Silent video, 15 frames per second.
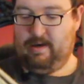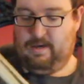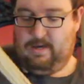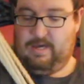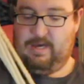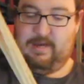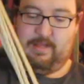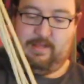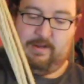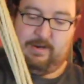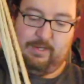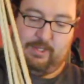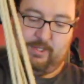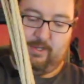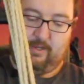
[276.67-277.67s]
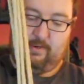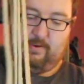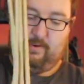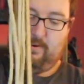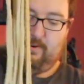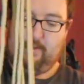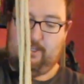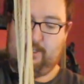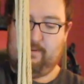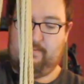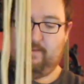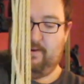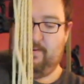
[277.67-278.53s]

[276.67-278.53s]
it nicely orders up my